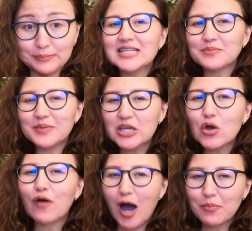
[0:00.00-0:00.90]
And speaking
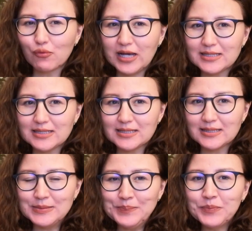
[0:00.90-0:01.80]
of high
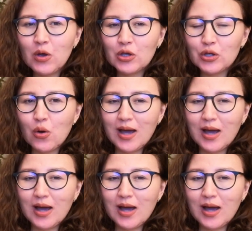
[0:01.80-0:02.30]
prices, you know,